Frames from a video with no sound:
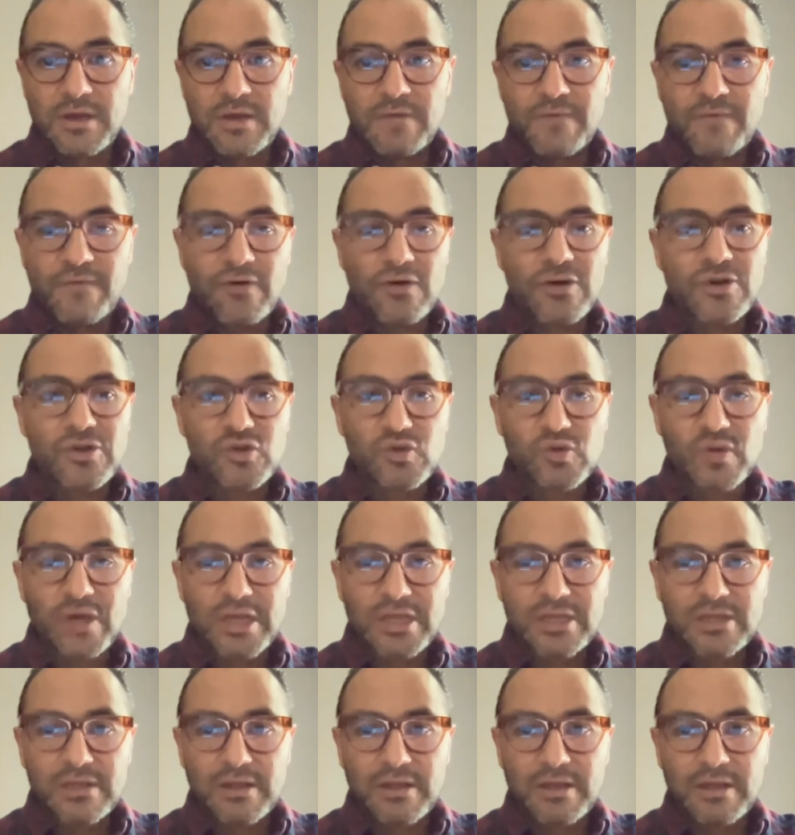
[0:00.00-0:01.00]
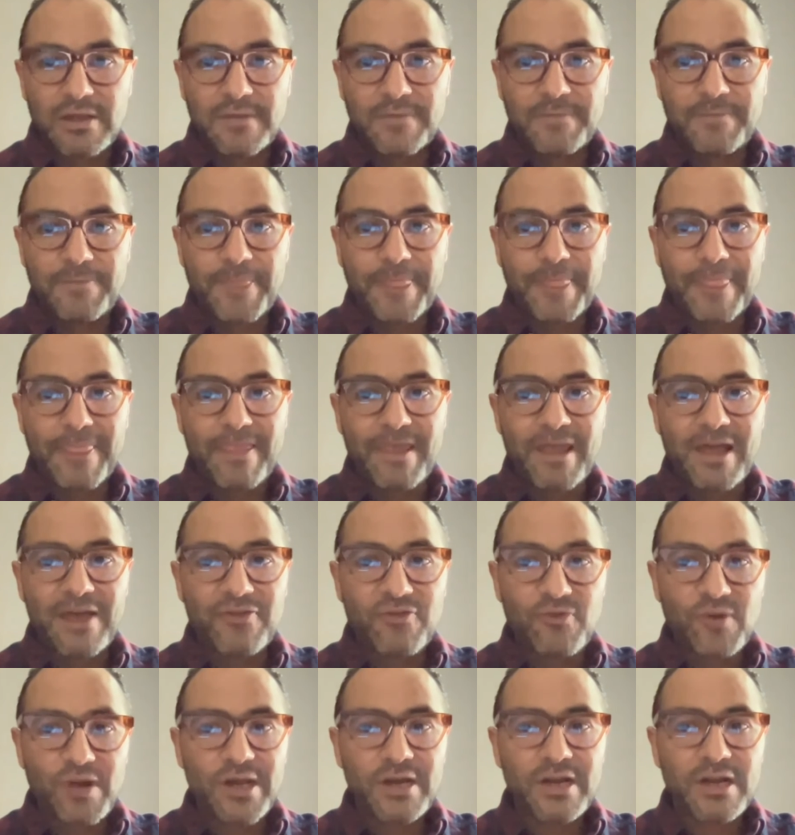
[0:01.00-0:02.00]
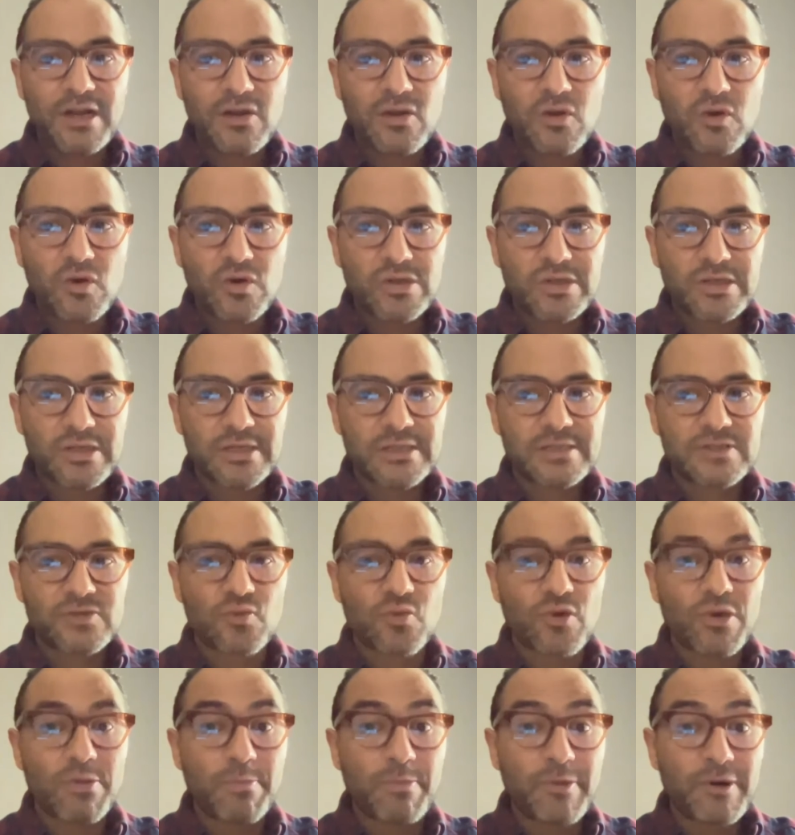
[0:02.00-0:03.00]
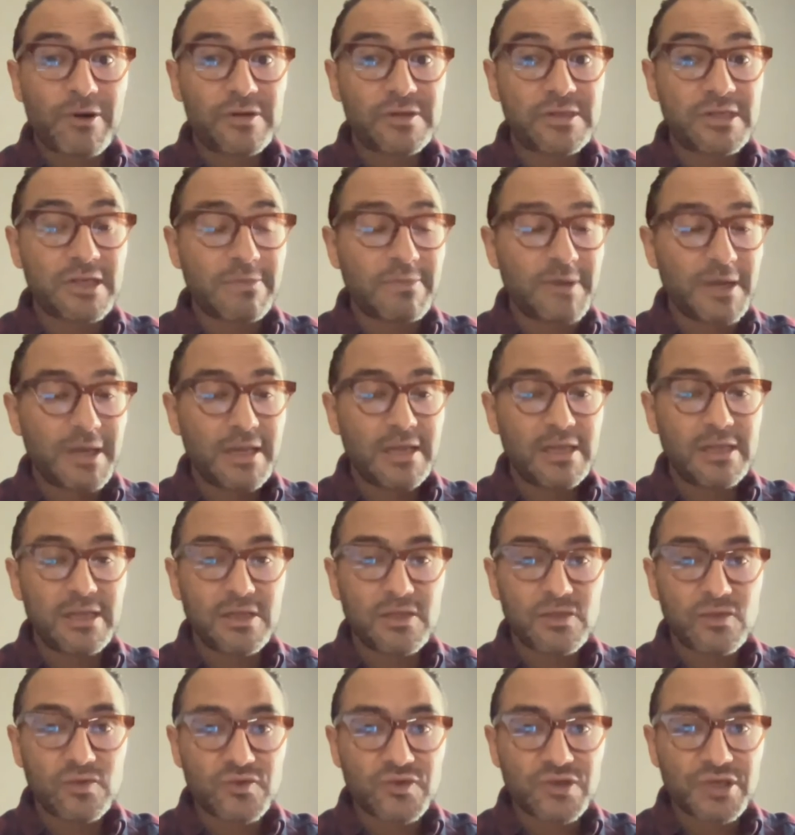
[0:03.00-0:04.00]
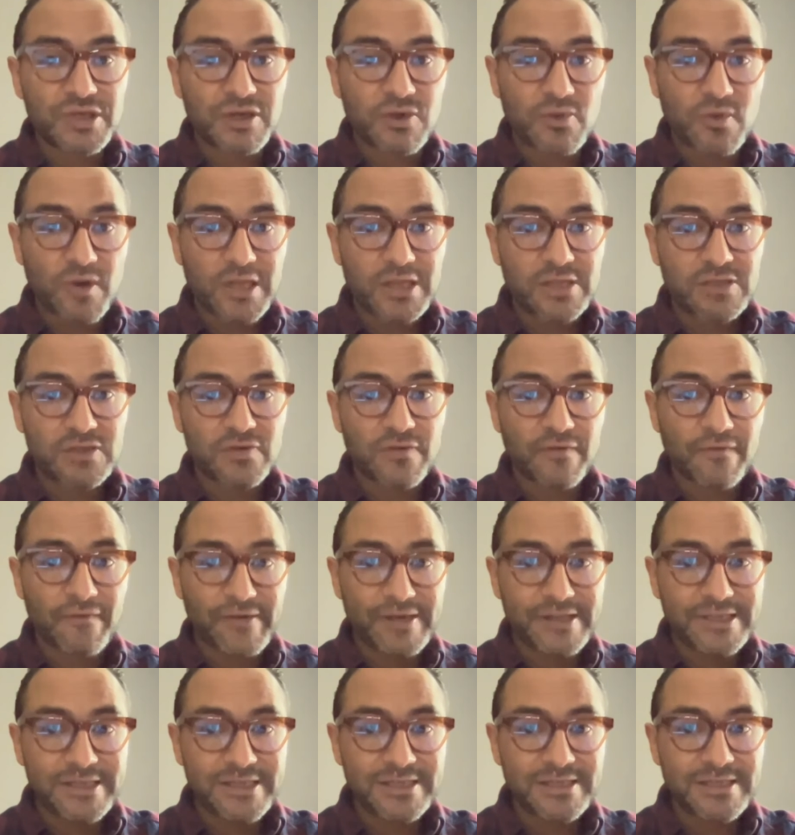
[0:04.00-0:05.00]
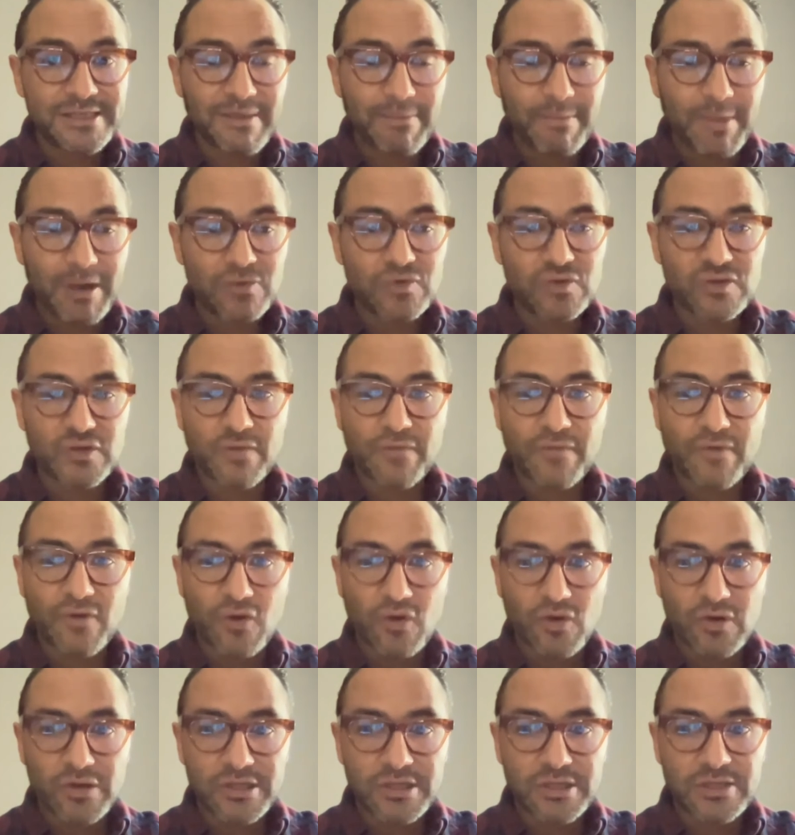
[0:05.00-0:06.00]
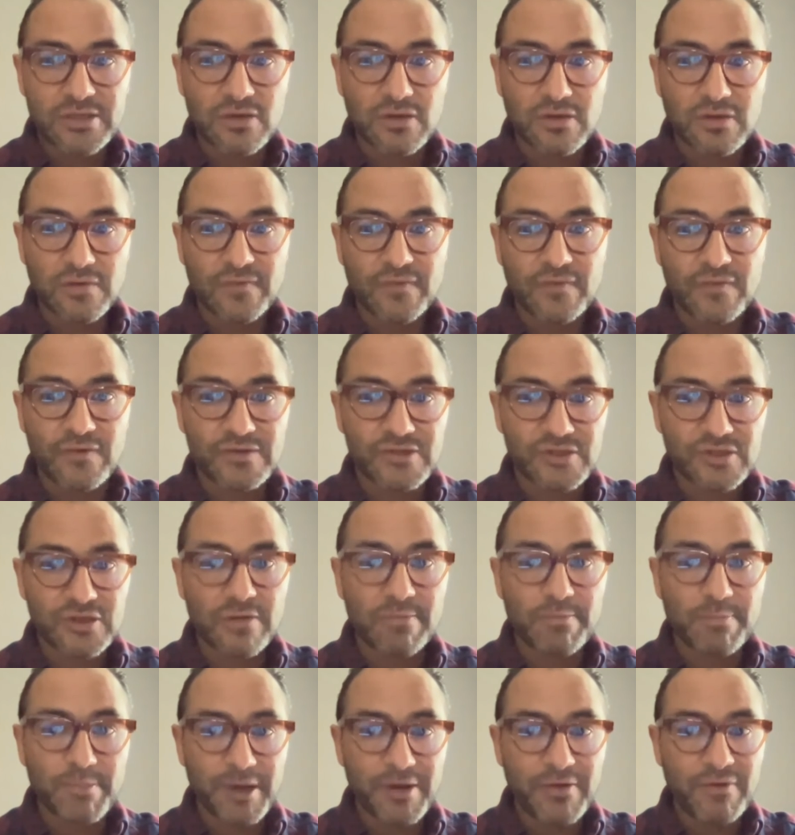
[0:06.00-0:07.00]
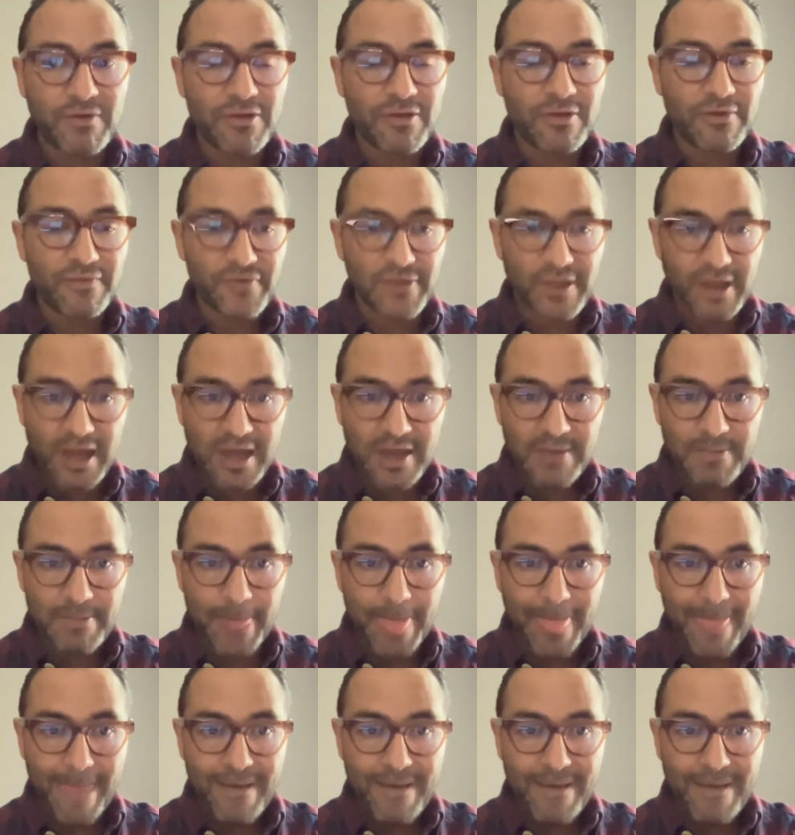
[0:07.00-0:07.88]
Fortunately, the adrenal cortex repairs the ability to secrete sufficient amounts of cortisol for some period of time.